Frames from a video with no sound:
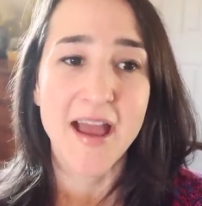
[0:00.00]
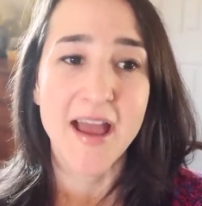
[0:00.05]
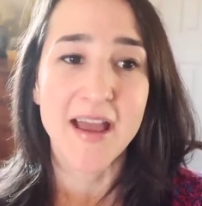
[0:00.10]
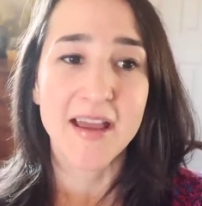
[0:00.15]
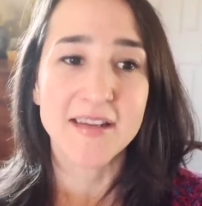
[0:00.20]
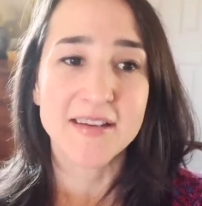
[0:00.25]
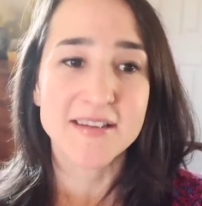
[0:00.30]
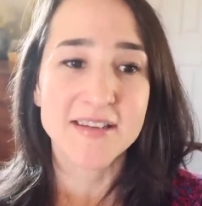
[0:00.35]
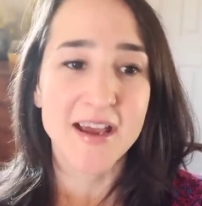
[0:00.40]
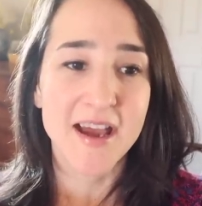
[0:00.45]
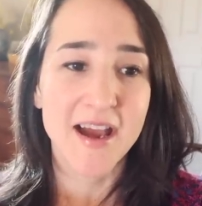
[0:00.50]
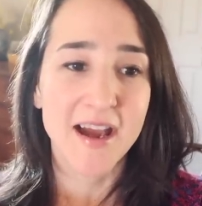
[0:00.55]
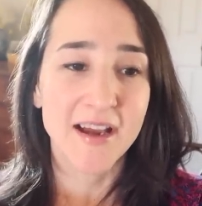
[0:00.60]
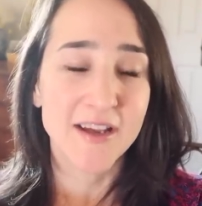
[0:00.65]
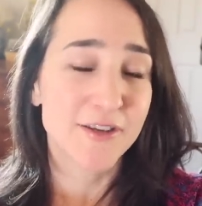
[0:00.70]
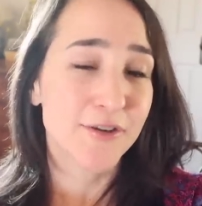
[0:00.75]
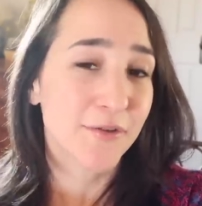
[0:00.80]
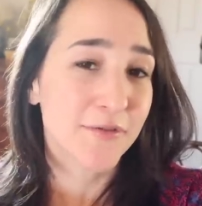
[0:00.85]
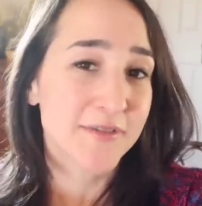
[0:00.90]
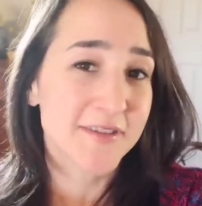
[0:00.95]
And I
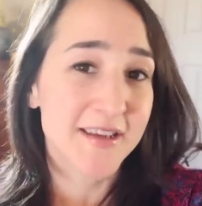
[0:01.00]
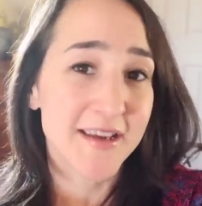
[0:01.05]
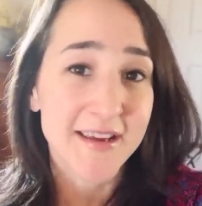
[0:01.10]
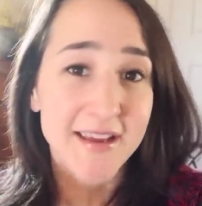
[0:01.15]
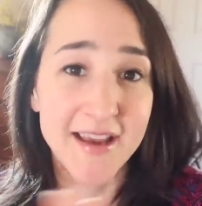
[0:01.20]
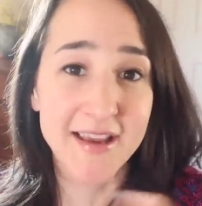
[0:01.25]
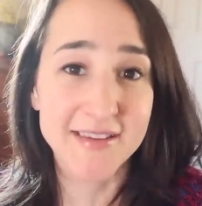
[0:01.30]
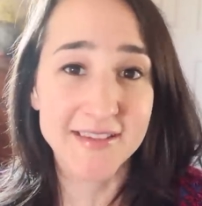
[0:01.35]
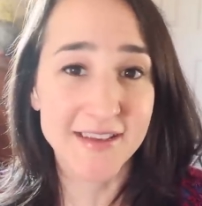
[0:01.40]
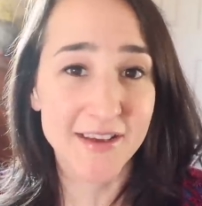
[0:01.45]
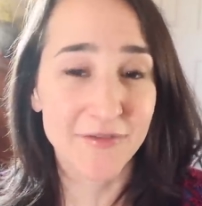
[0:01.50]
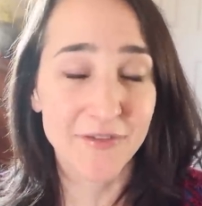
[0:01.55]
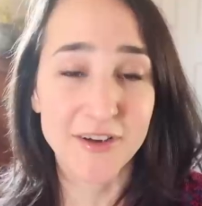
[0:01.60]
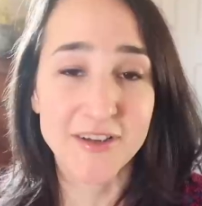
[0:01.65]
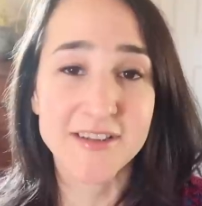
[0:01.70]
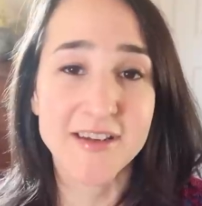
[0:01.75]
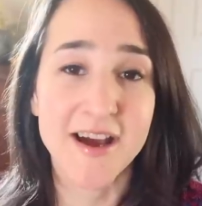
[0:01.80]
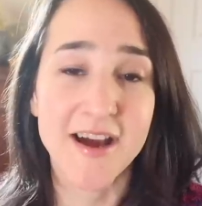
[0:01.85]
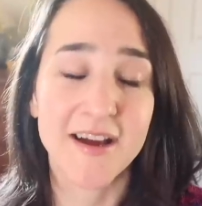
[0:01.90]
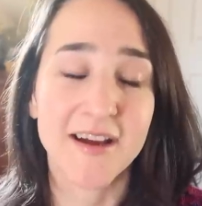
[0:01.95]
don't say yes every
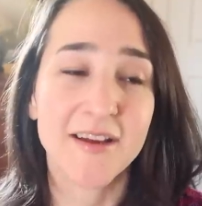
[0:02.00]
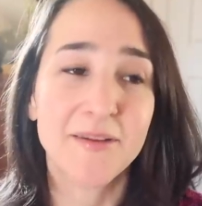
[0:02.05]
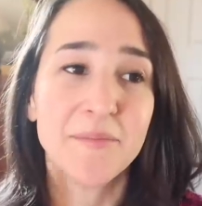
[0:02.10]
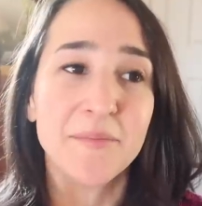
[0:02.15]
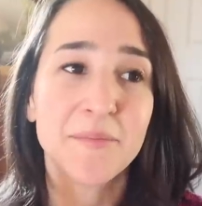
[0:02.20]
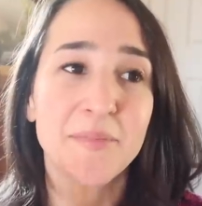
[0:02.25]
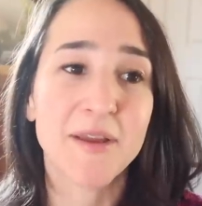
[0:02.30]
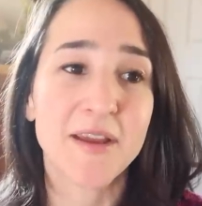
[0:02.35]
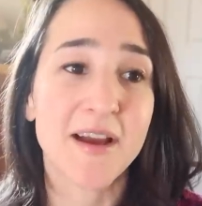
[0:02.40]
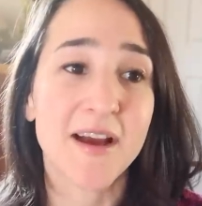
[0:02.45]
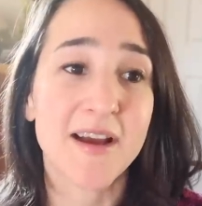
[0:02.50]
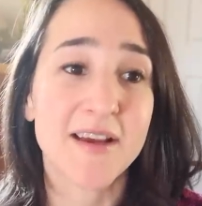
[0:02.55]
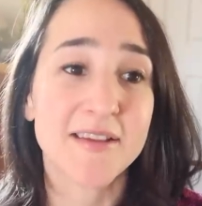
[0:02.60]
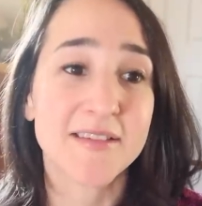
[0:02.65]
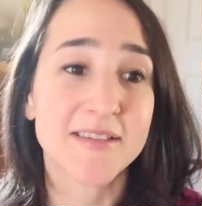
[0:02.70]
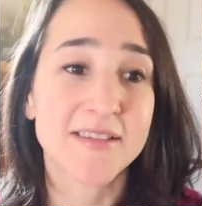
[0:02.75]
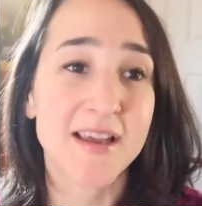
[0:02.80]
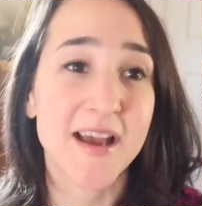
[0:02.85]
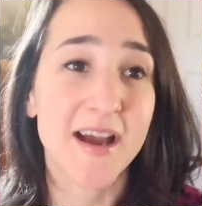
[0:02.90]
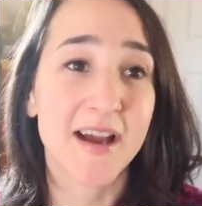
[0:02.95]
time
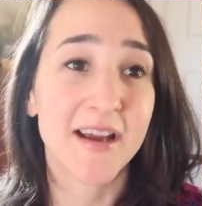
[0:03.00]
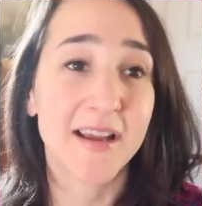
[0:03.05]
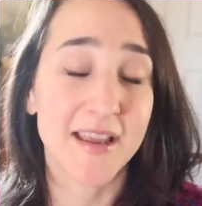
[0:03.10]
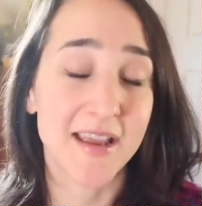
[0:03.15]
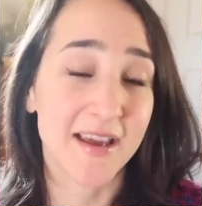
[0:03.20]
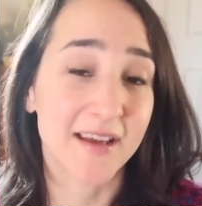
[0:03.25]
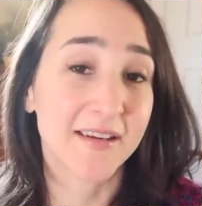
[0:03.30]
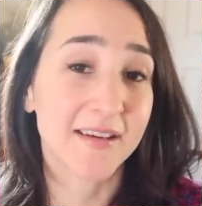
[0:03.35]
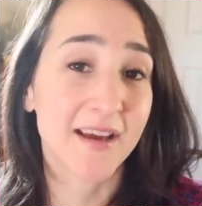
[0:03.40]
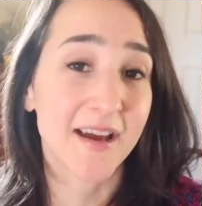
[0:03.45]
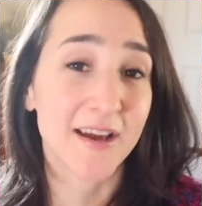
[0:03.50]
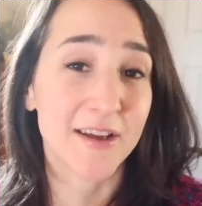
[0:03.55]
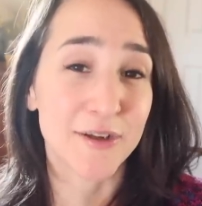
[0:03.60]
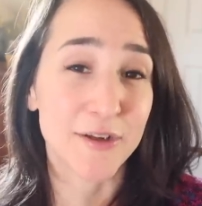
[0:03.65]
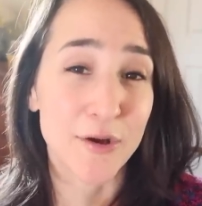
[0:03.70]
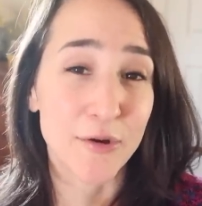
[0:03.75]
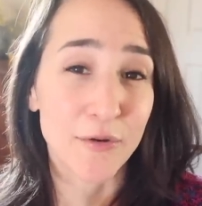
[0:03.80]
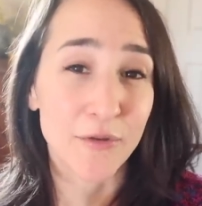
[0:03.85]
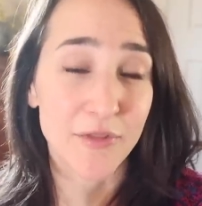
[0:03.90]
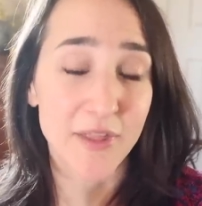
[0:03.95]
because, again, I
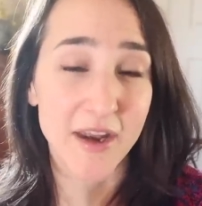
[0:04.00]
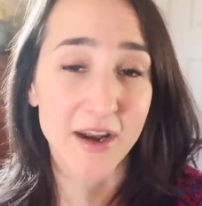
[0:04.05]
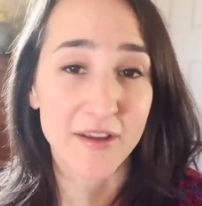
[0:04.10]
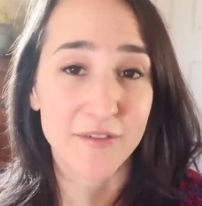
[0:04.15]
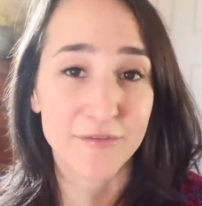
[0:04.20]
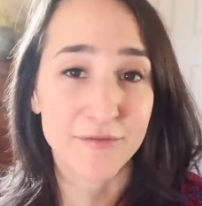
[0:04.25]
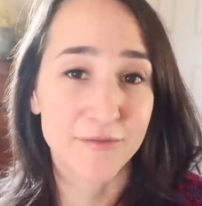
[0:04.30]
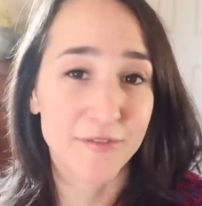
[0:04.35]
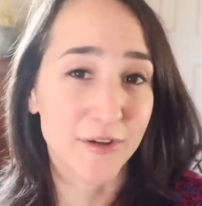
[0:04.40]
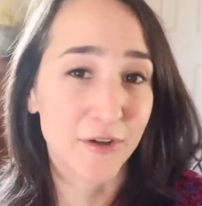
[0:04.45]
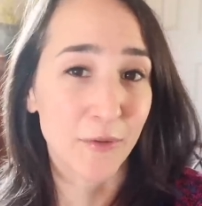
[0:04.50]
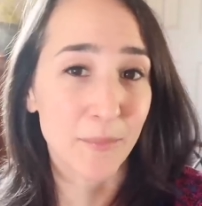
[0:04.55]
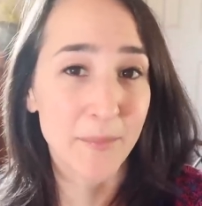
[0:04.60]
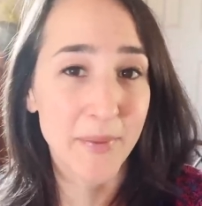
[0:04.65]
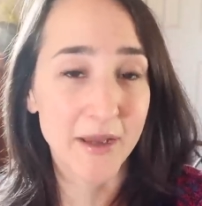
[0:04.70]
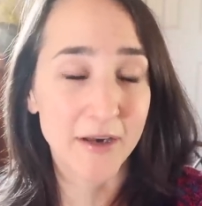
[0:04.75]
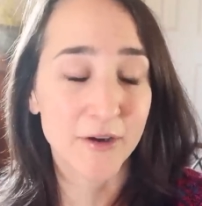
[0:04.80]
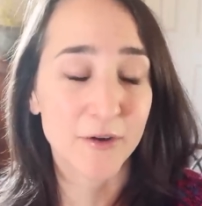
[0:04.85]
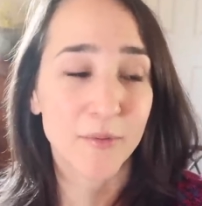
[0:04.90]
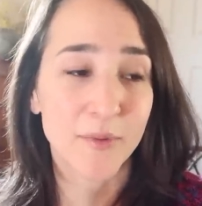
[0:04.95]
know that I feel
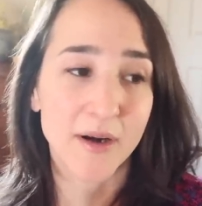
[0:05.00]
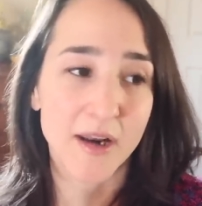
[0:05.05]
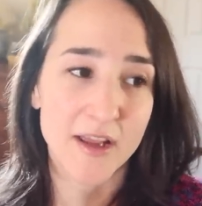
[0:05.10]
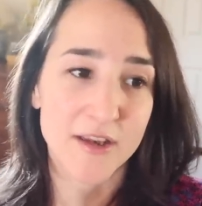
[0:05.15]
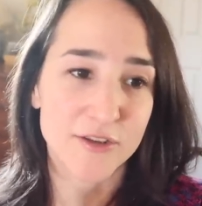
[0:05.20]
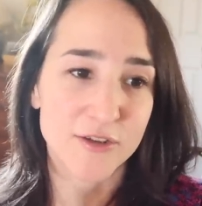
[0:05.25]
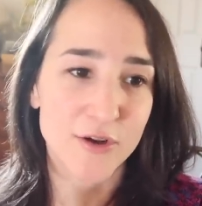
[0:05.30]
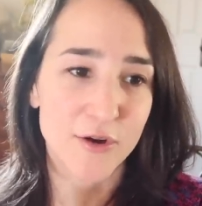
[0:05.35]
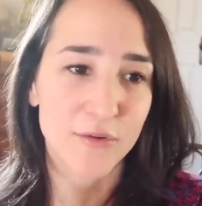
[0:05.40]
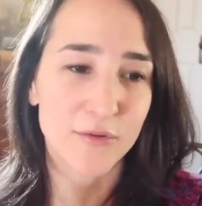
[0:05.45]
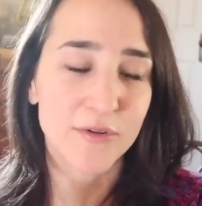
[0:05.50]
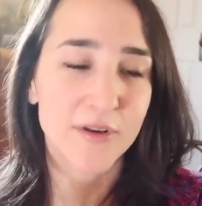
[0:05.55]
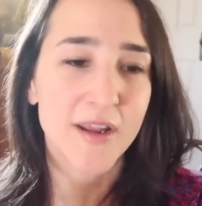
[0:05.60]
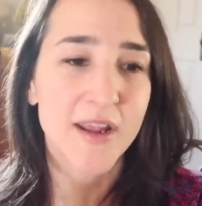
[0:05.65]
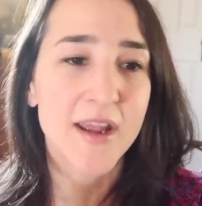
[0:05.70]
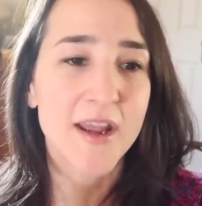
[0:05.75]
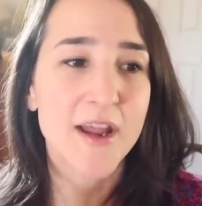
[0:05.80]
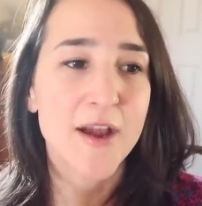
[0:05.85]
better when I don't.